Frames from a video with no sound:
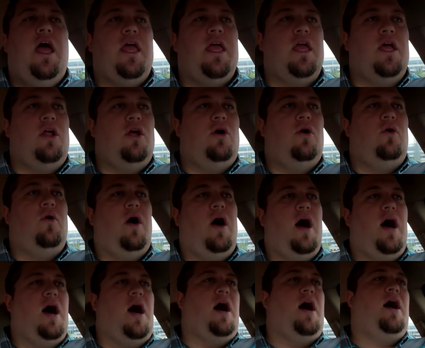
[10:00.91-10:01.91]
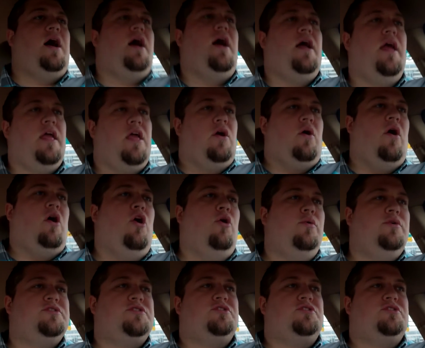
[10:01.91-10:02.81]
I always